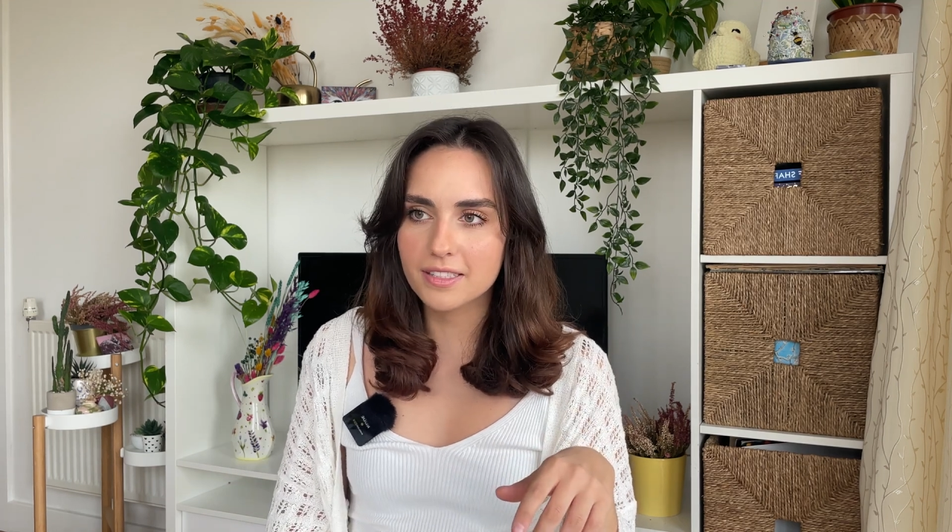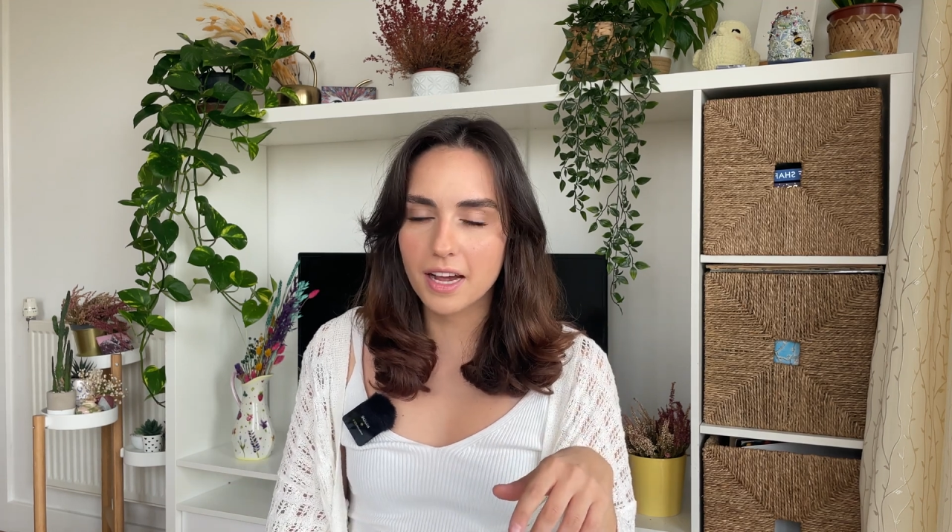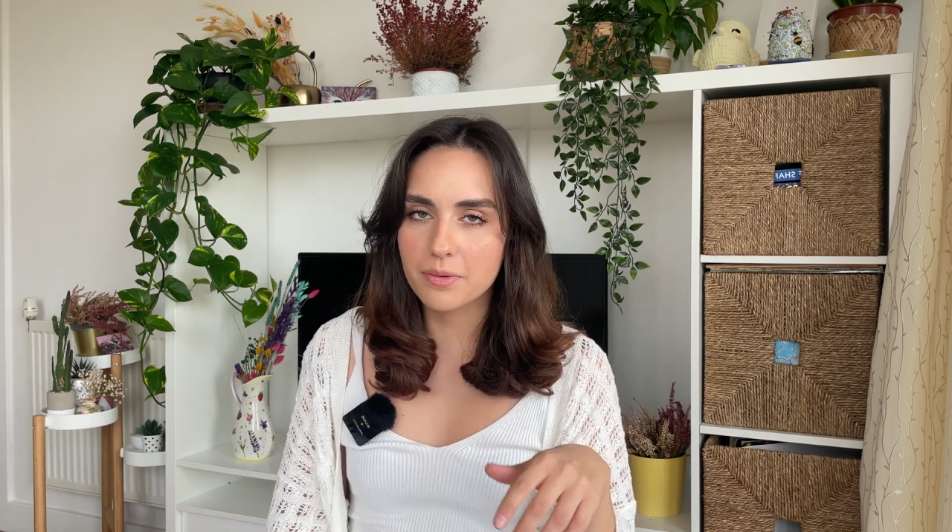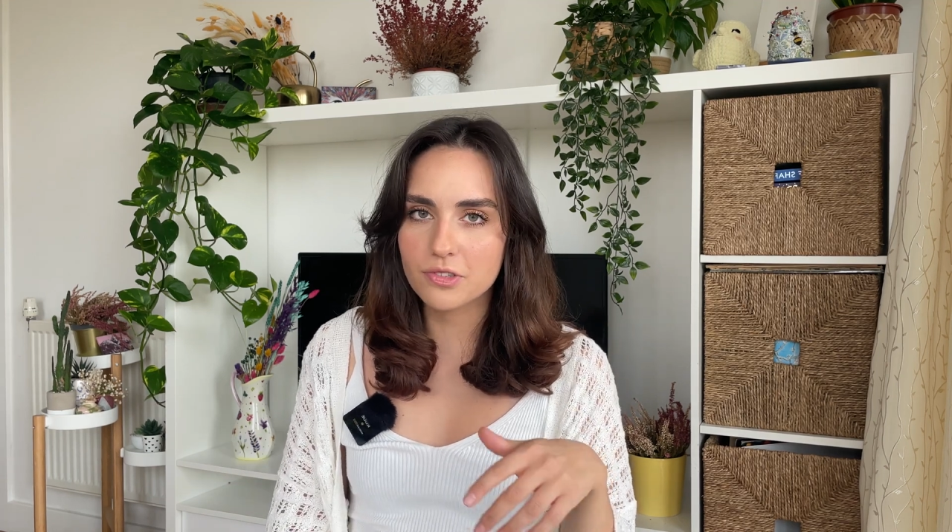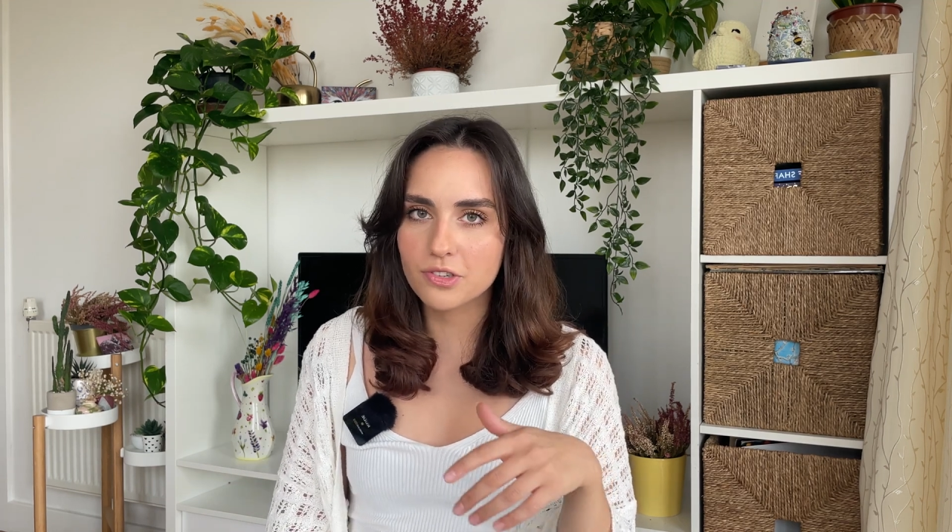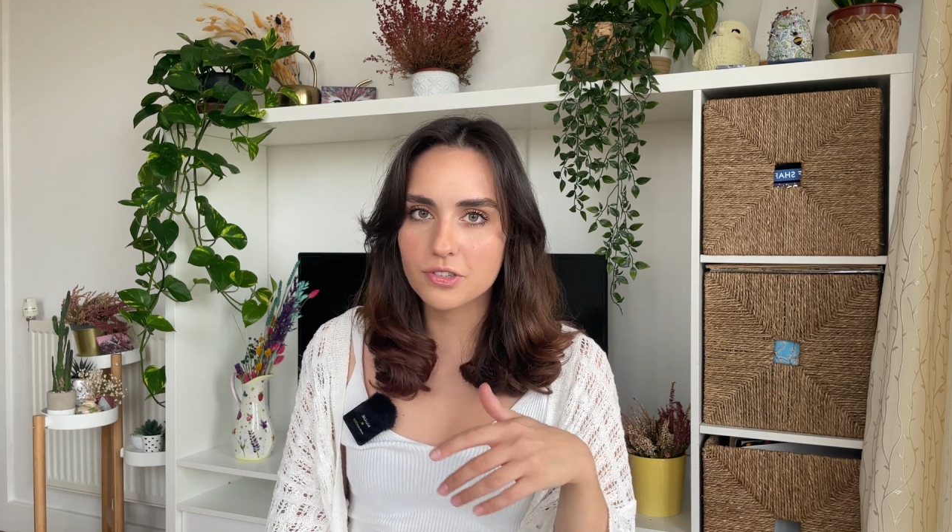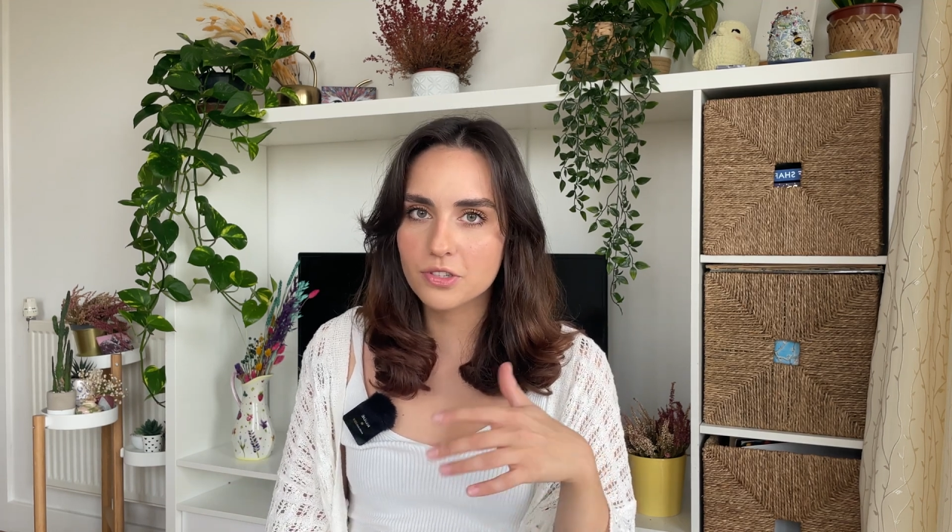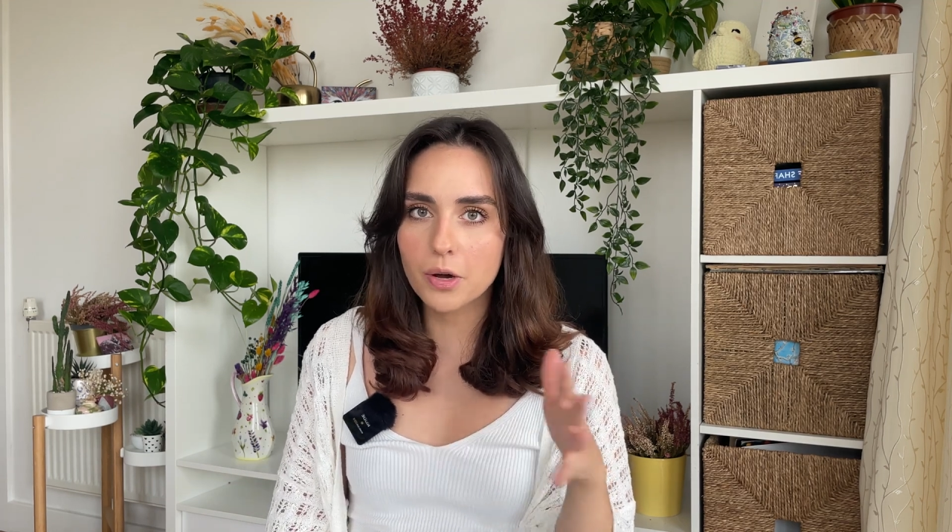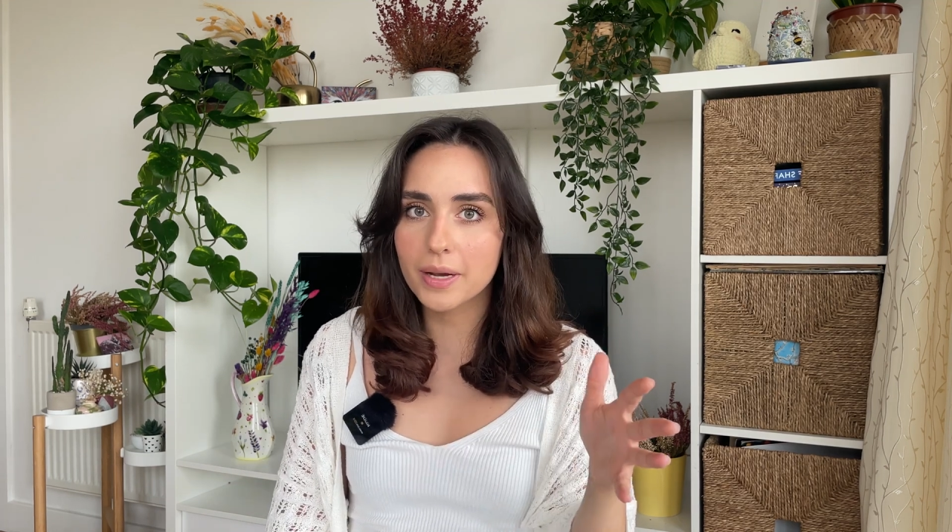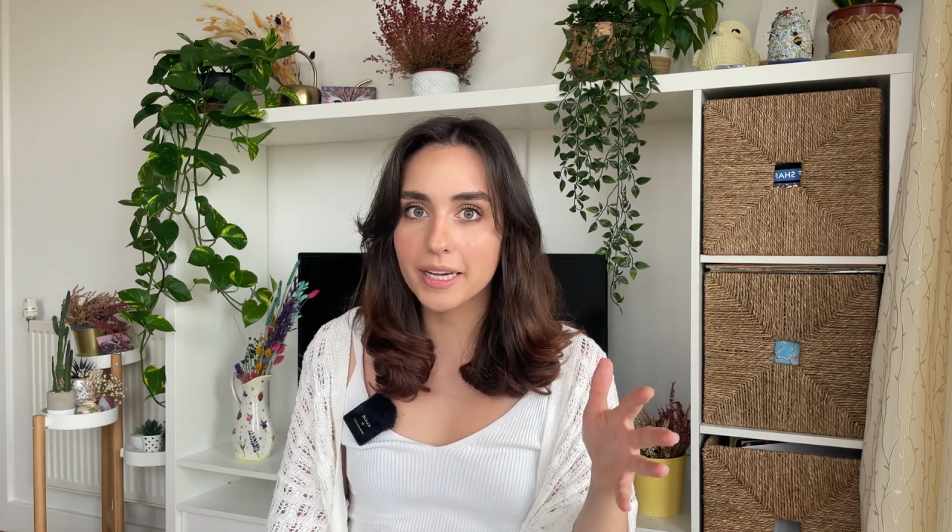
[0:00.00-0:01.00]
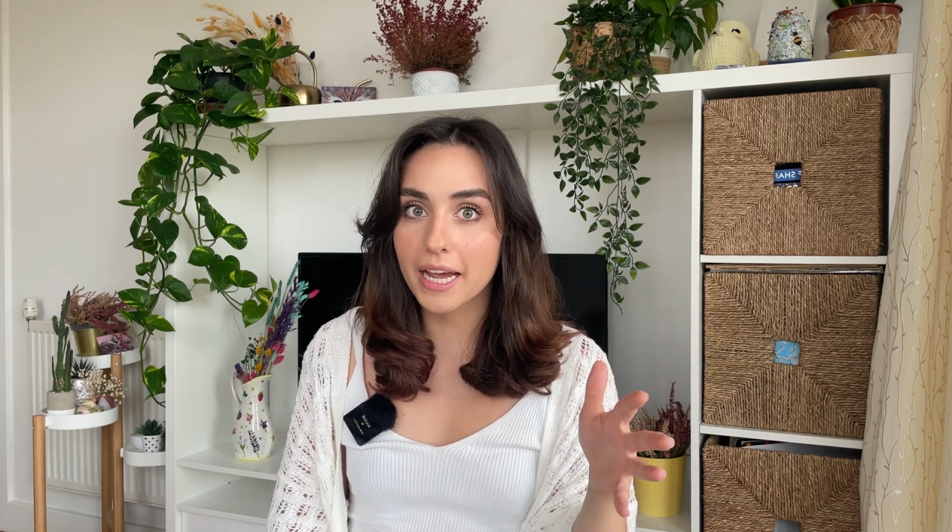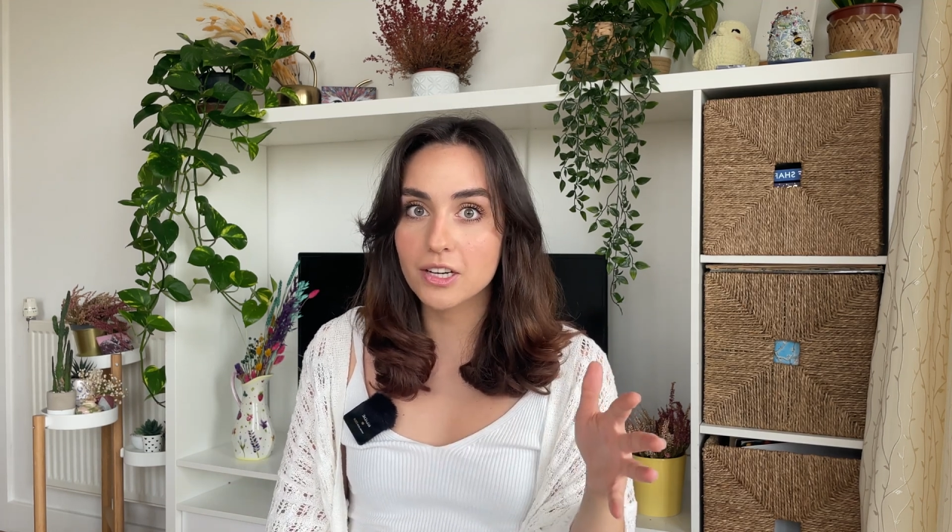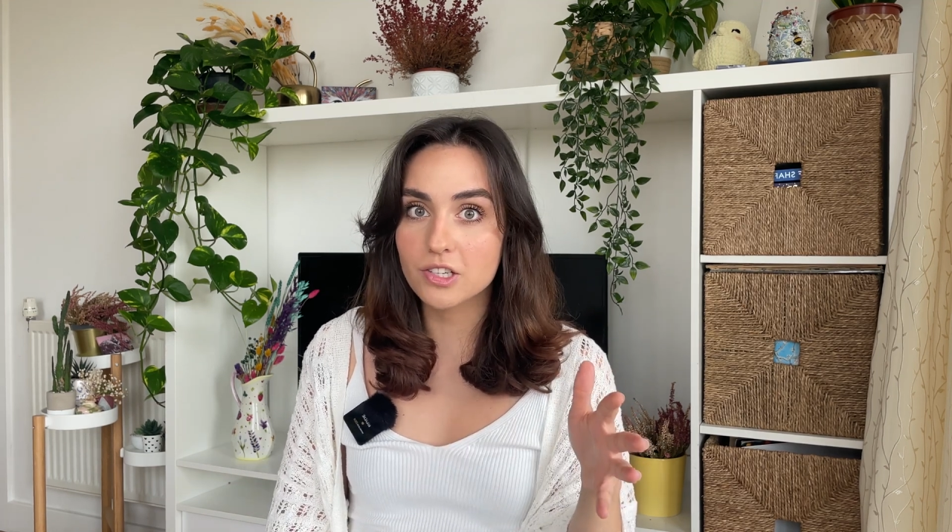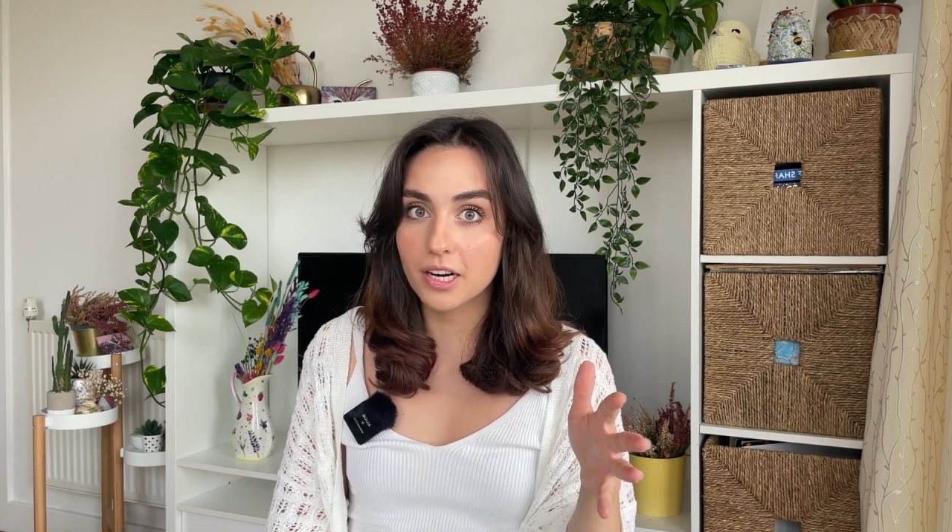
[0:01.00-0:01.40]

I was just so engaged,